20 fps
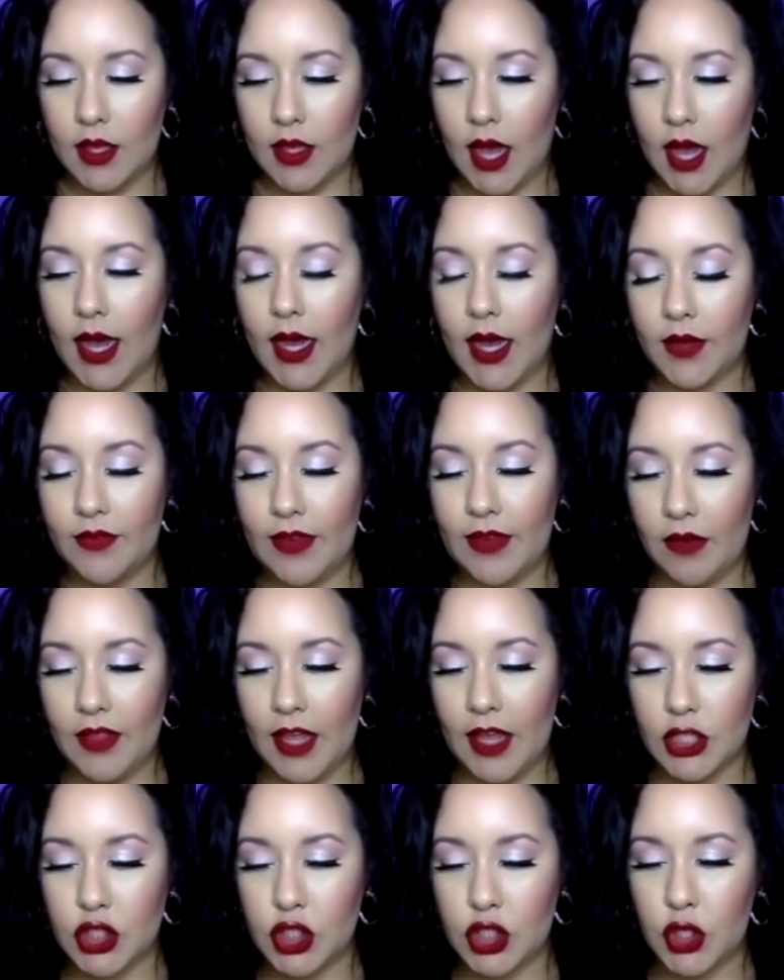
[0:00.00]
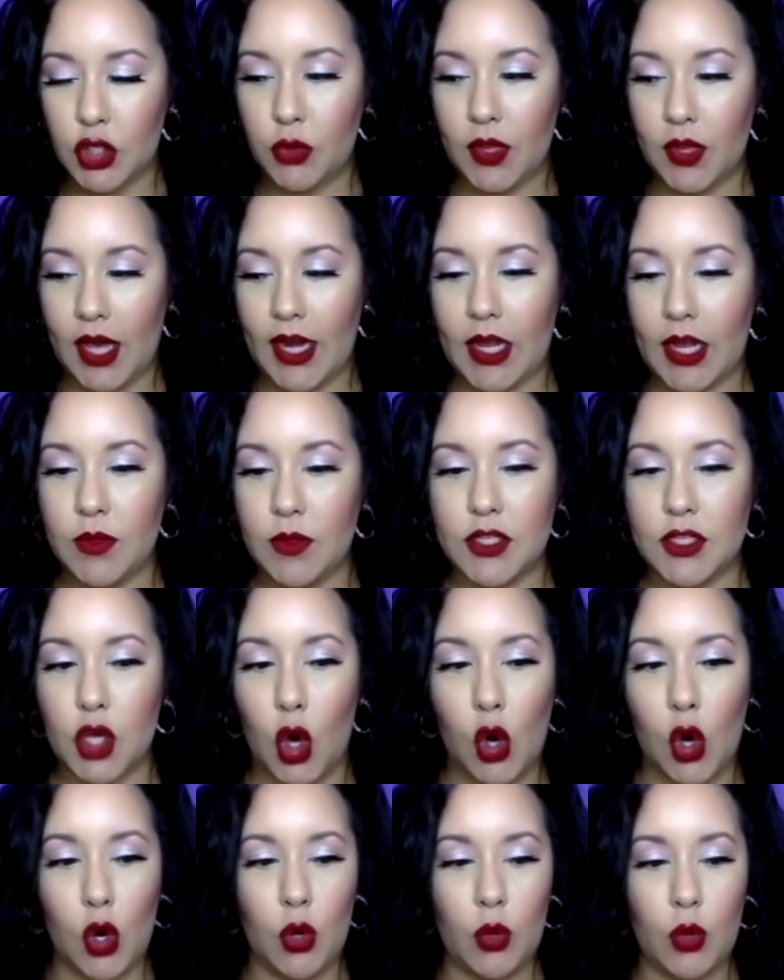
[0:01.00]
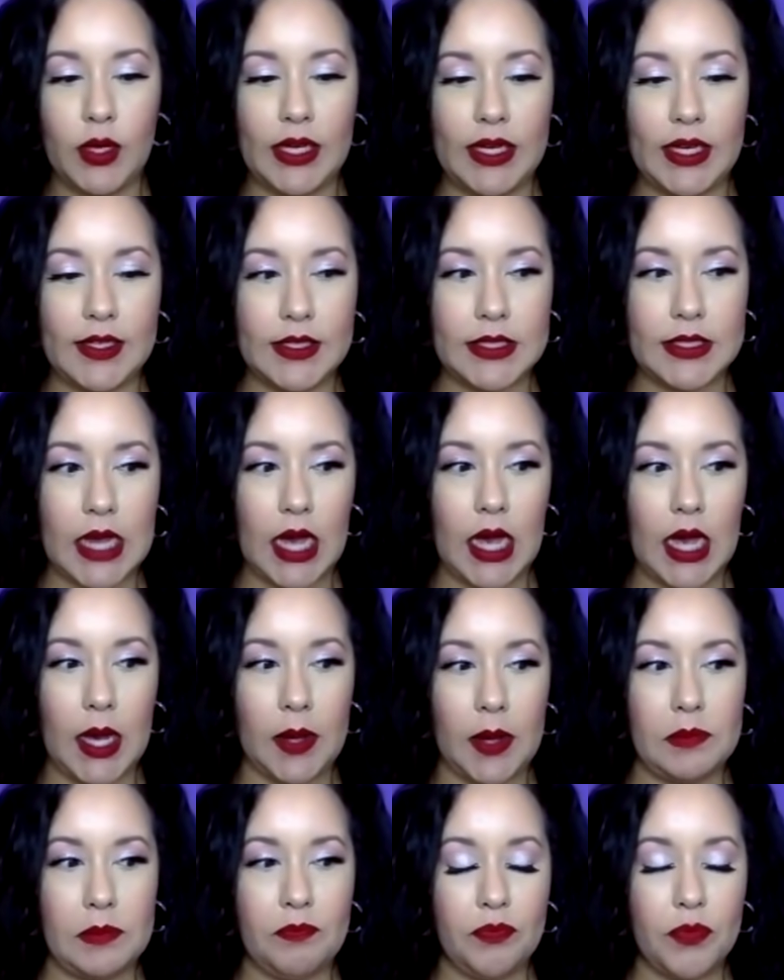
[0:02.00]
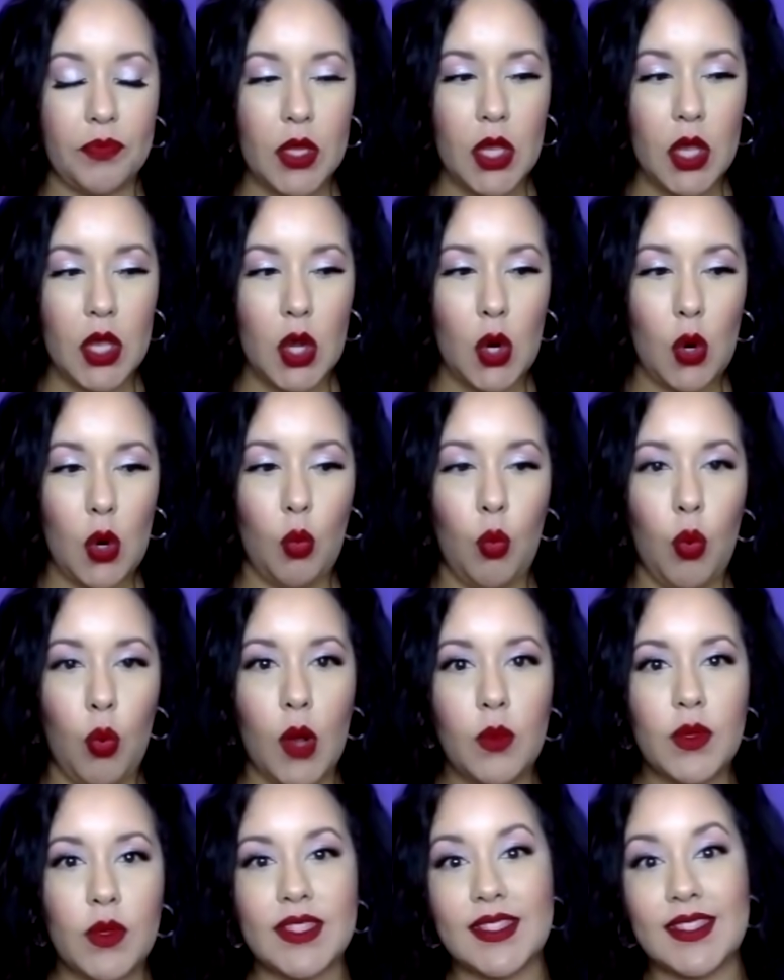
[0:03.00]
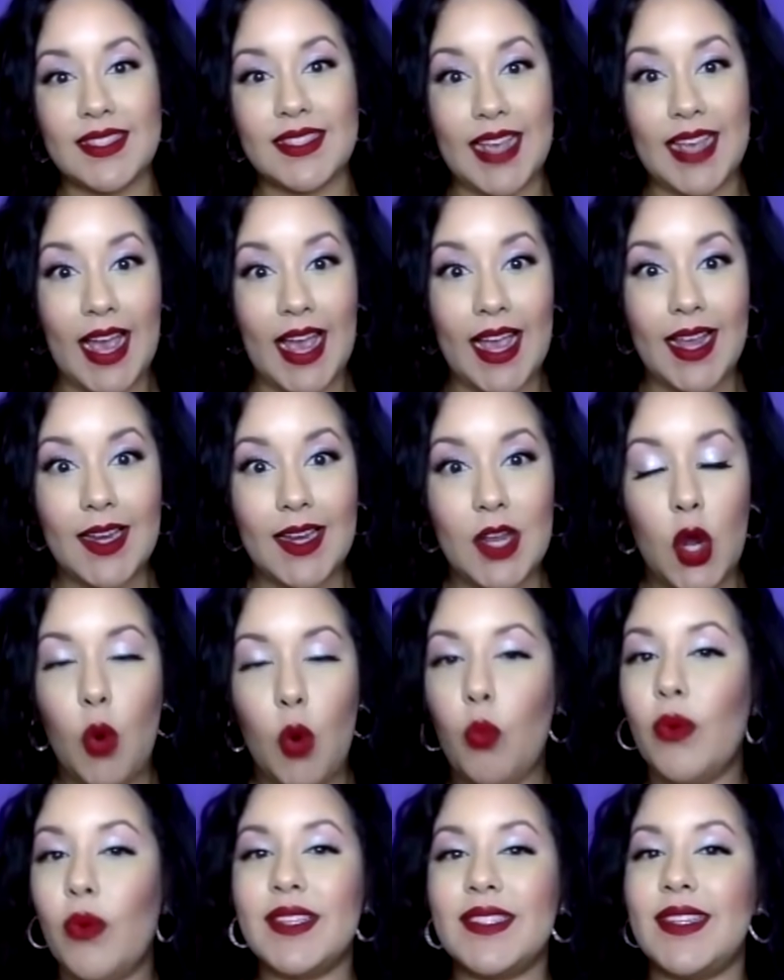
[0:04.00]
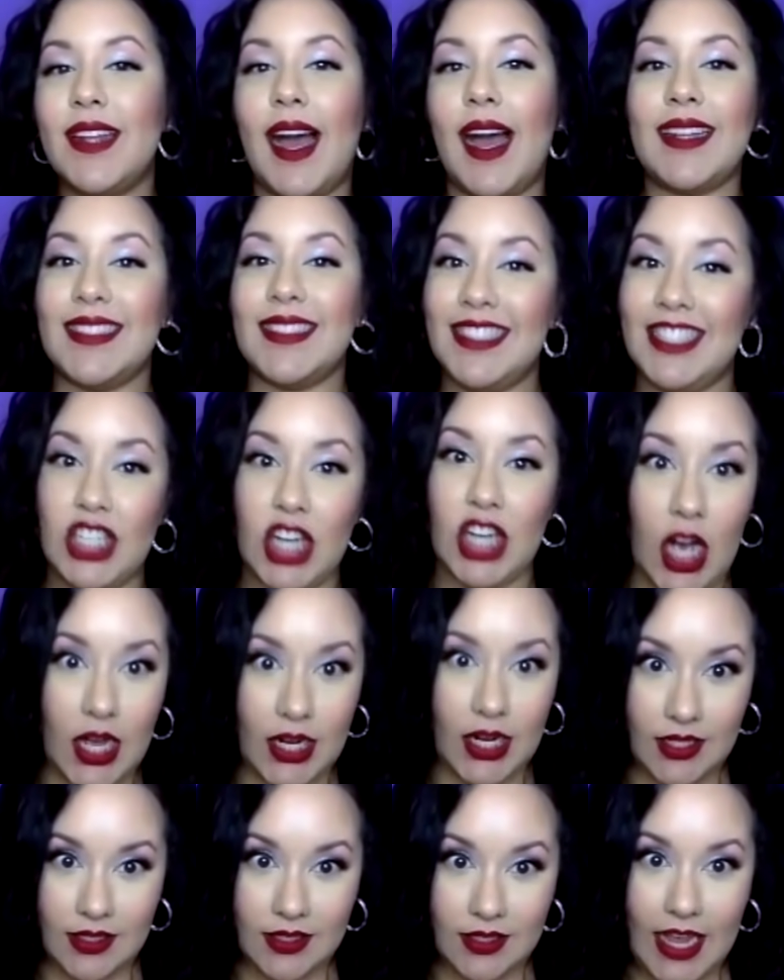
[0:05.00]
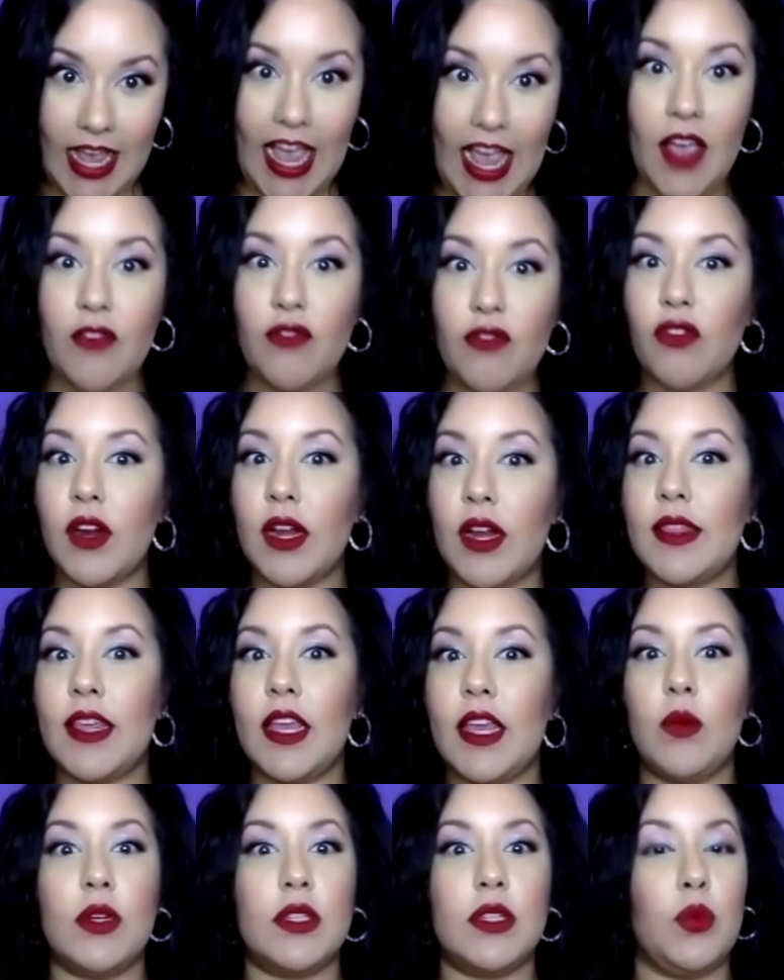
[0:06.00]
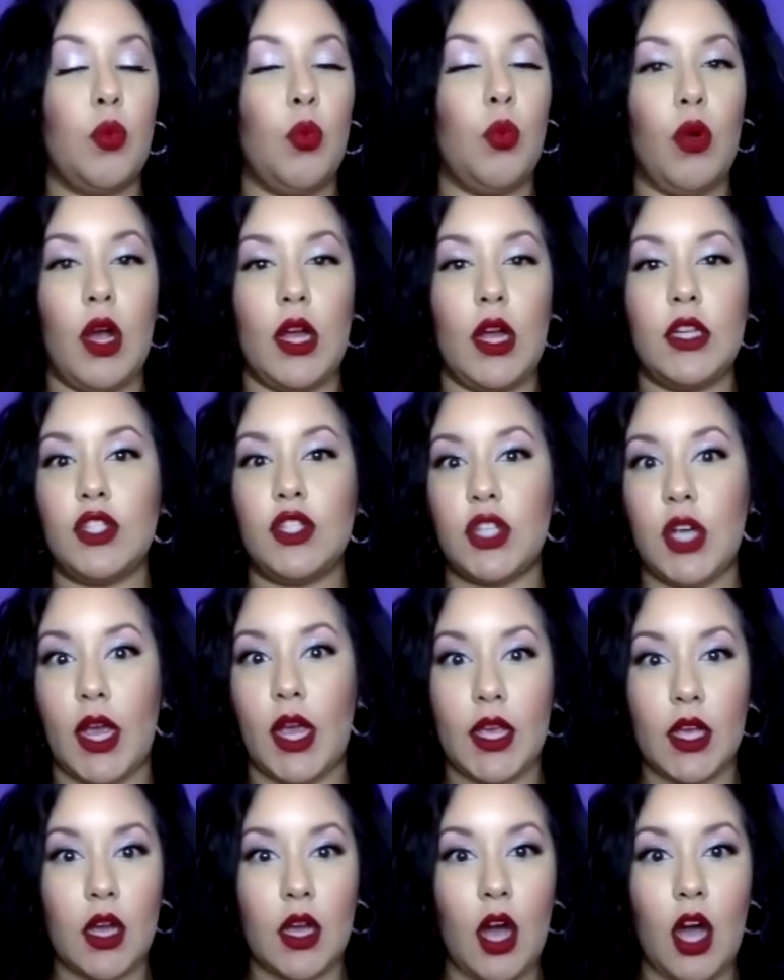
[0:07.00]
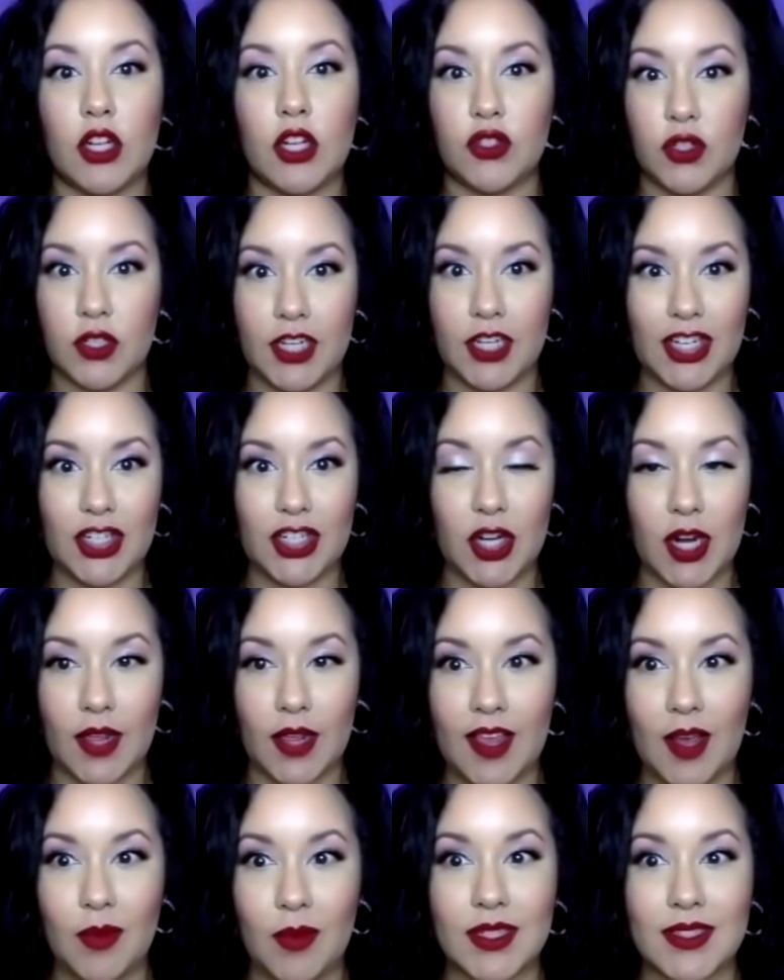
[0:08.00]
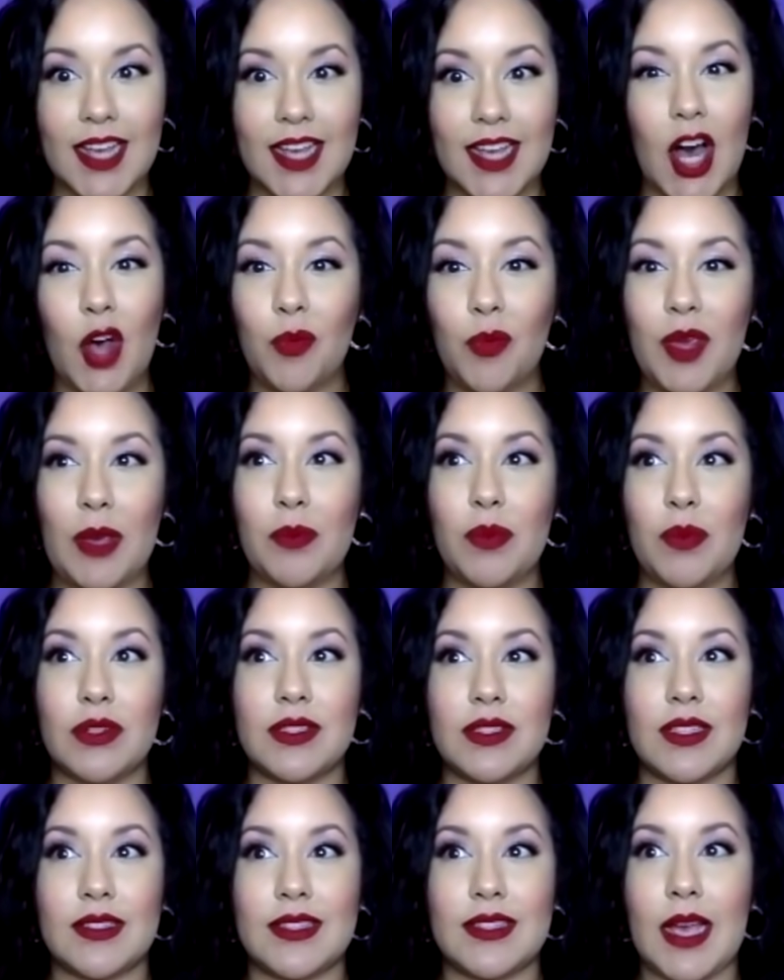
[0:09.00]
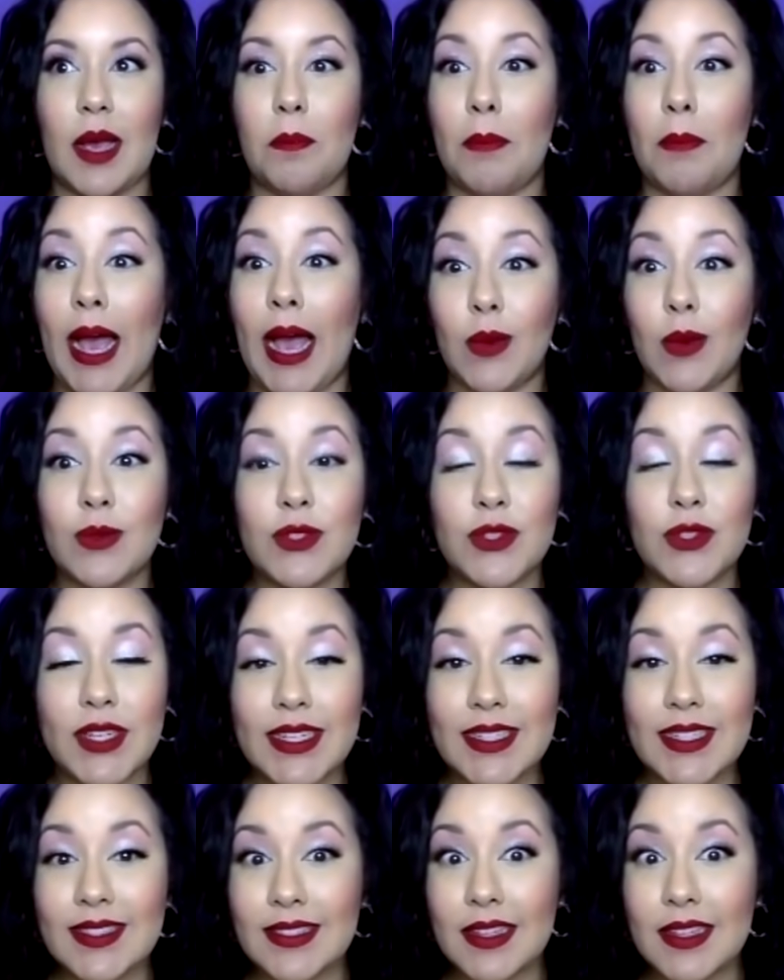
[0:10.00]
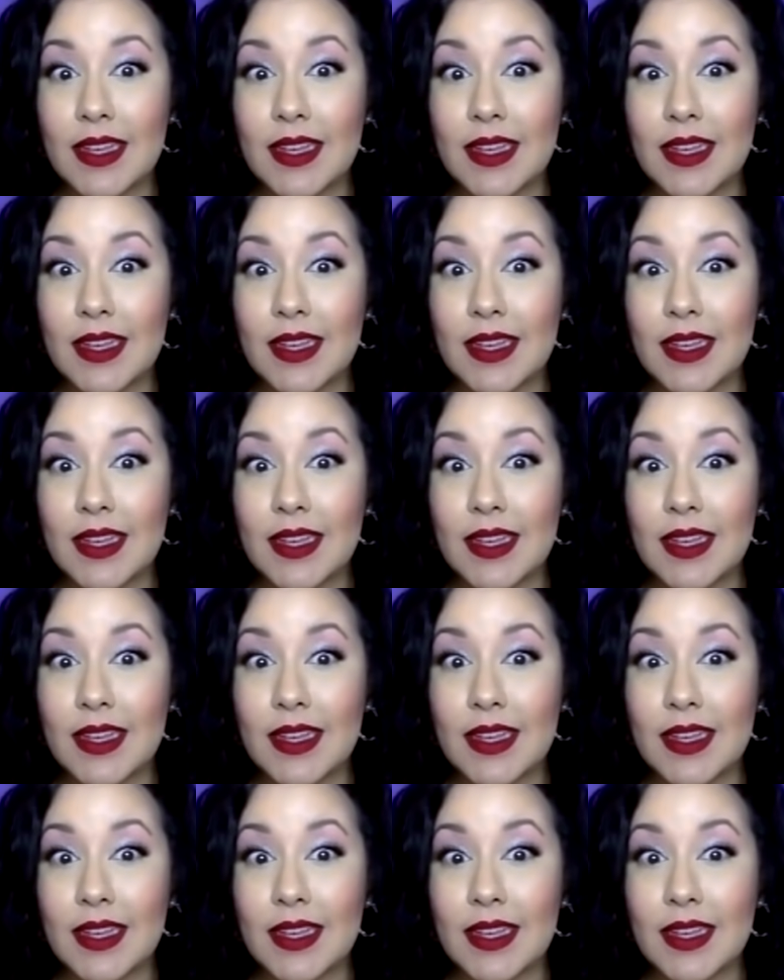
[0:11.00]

I found that too, that it was always what was said was not done. Everything was one giant contradiction, and they would tell people to set boundaries